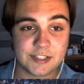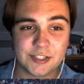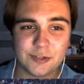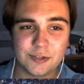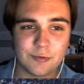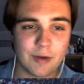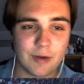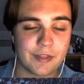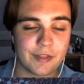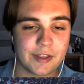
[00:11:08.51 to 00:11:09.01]

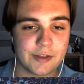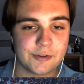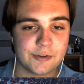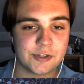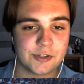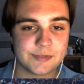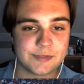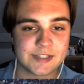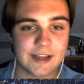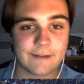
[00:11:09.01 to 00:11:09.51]
do all the
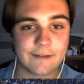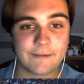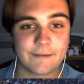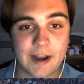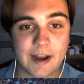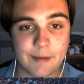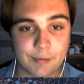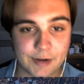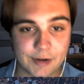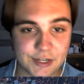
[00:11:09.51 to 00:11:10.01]
YouTube stuff,
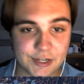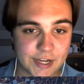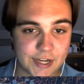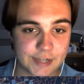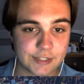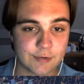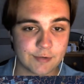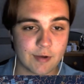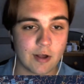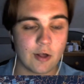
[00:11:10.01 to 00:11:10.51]
and I
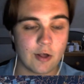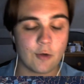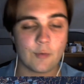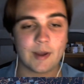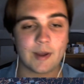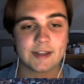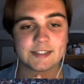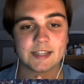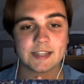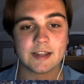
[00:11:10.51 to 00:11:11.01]
appreciate you
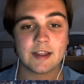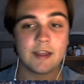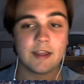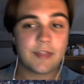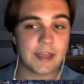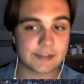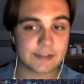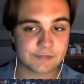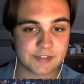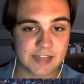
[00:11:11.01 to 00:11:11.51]
always.
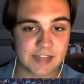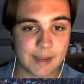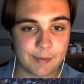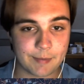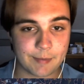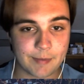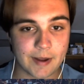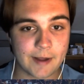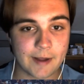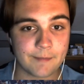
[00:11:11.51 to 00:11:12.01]
Thanks for
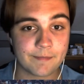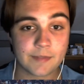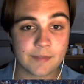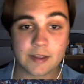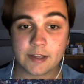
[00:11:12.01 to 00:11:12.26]
stopping by.